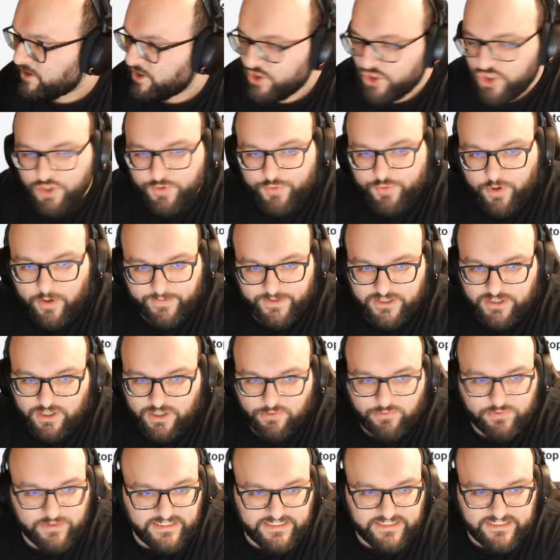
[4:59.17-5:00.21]
you probably
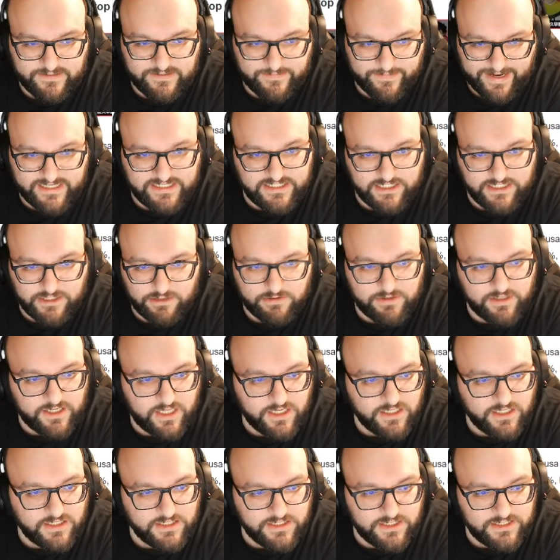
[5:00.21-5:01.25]
don't need to max a unit
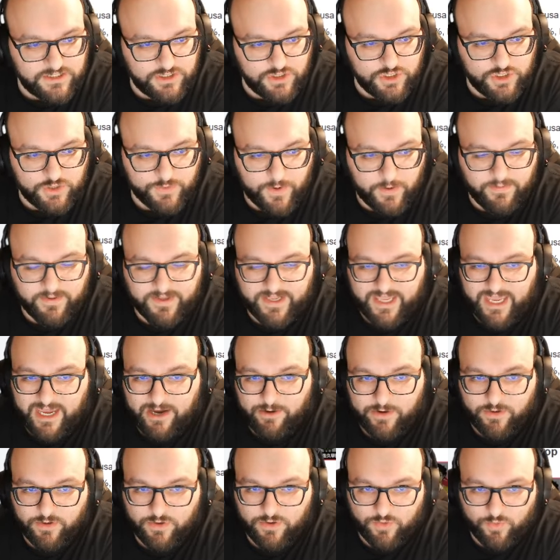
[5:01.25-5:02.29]
like this. You could probably get
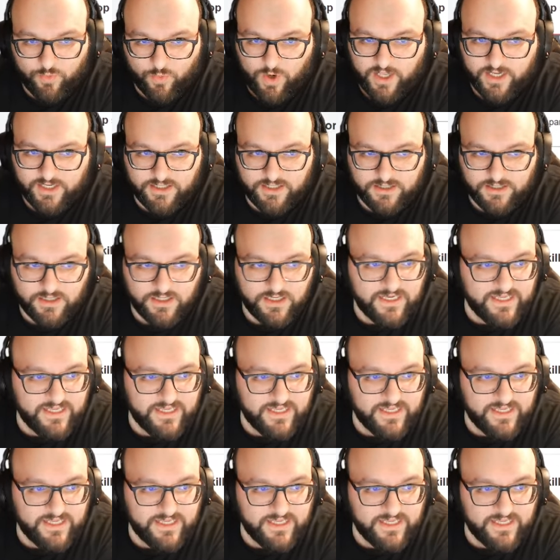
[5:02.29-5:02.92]
away with one,